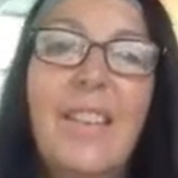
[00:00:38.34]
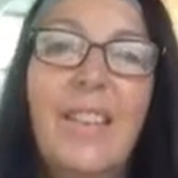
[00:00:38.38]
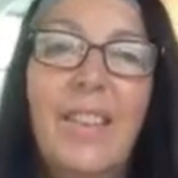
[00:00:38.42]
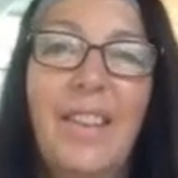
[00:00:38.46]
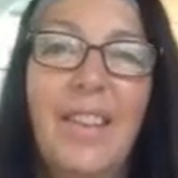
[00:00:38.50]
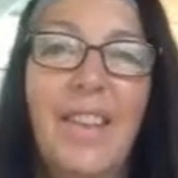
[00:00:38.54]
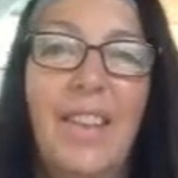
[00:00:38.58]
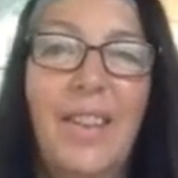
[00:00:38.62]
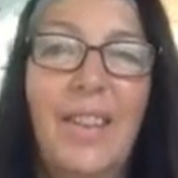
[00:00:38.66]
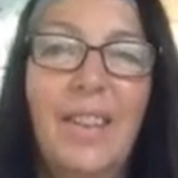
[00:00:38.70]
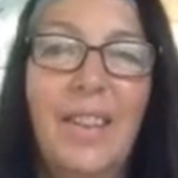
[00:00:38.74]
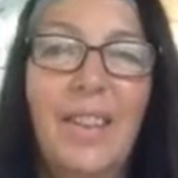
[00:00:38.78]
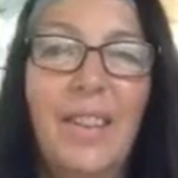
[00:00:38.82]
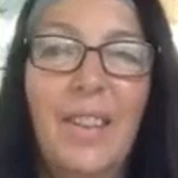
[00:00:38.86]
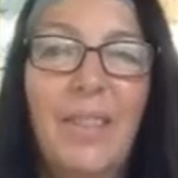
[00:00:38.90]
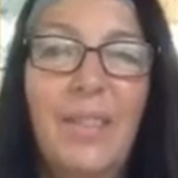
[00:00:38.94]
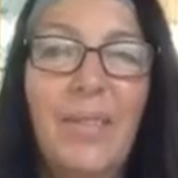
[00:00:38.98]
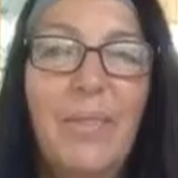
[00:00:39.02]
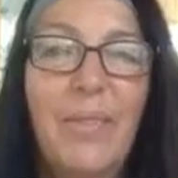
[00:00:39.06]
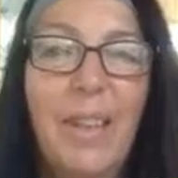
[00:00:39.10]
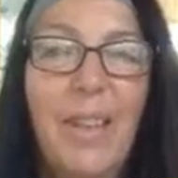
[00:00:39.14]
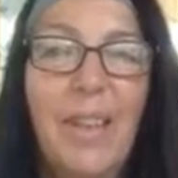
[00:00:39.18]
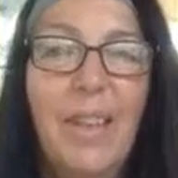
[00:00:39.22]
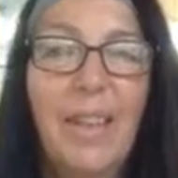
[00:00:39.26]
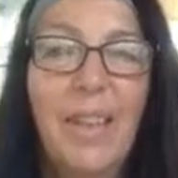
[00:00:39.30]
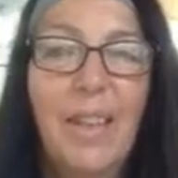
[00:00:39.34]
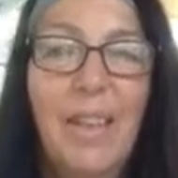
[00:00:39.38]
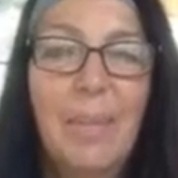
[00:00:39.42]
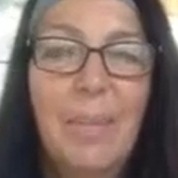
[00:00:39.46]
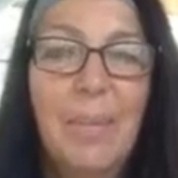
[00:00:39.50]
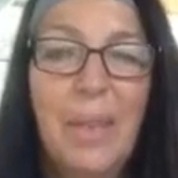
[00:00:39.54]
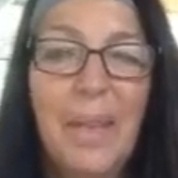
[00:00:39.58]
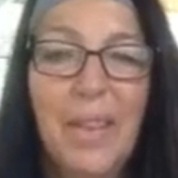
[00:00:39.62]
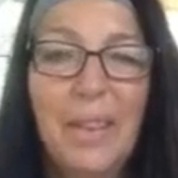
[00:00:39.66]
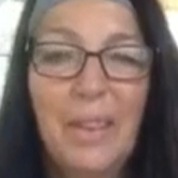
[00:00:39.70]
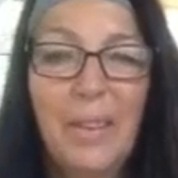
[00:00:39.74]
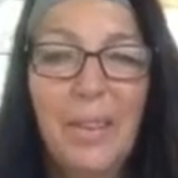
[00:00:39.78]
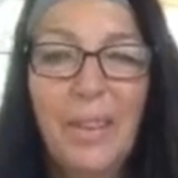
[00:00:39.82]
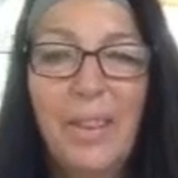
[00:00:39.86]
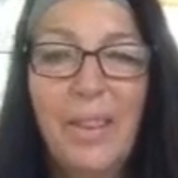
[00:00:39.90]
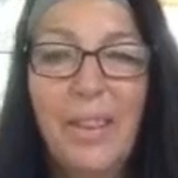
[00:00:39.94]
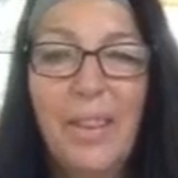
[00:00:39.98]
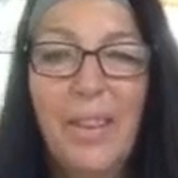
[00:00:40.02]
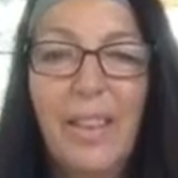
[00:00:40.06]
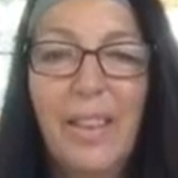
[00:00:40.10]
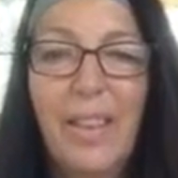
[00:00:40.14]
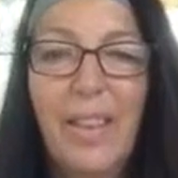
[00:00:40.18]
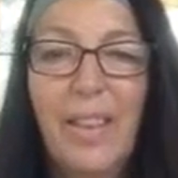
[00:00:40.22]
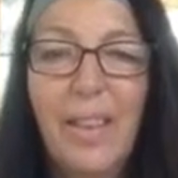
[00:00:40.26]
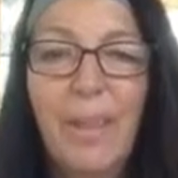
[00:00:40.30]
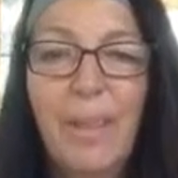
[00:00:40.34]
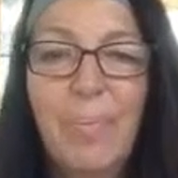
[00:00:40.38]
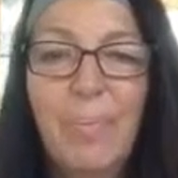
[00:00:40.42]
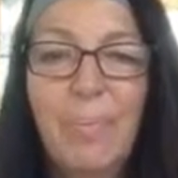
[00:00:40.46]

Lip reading: All right, well, I'm actually